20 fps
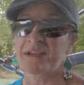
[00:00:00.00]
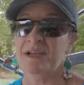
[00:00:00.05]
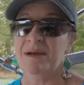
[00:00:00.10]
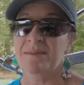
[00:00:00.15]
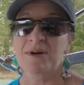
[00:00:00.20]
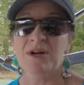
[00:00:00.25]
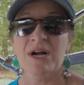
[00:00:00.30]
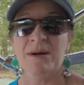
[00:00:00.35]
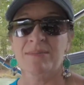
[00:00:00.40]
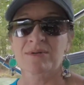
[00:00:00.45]
they
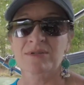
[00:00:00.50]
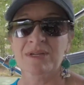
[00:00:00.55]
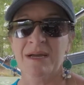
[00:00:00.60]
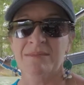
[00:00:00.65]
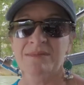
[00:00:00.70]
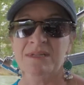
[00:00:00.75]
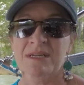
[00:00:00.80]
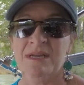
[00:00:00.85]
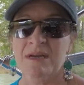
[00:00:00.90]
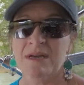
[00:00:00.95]
come a couple
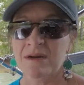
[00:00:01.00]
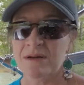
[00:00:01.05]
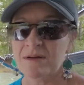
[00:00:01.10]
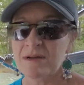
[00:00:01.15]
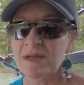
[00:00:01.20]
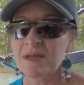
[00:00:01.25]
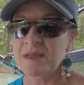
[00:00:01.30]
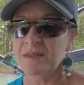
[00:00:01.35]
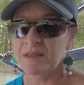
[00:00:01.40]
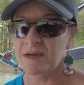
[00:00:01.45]
times a year,
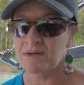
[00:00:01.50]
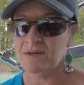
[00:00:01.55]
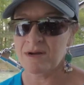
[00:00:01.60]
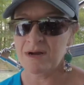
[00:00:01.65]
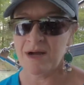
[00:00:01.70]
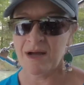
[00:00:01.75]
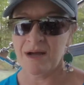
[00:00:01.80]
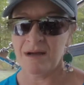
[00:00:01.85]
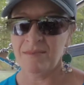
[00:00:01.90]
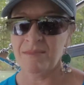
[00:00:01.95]
they'll
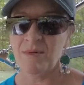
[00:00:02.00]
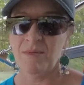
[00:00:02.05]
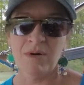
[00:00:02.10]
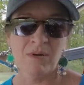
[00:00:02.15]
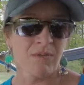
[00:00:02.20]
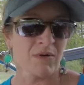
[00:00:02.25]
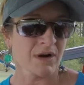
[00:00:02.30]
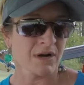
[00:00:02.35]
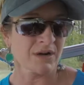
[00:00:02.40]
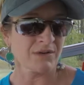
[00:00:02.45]
come,
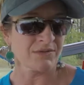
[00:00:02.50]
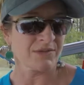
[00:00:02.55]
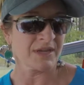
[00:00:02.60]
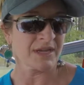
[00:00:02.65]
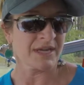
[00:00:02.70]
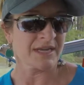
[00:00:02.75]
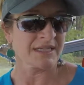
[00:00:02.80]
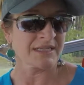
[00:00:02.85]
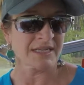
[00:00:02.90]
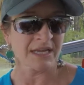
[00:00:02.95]
we'll work on
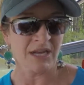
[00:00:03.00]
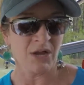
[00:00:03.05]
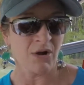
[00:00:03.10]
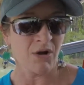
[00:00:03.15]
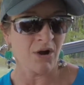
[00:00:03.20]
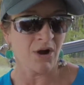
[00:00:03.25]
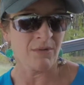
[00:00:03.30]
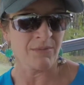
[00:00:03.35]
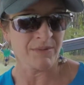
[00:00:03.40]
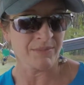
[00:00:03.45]
things, they go
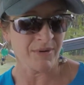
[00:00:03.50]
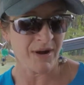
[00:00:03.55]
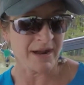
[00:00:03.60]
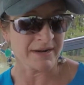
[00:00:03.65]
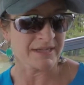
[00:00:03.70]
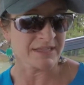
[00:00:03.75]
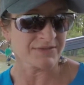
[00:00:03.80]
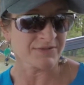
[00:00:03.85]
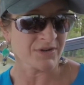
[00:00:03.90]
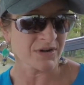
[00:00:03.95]
home and practice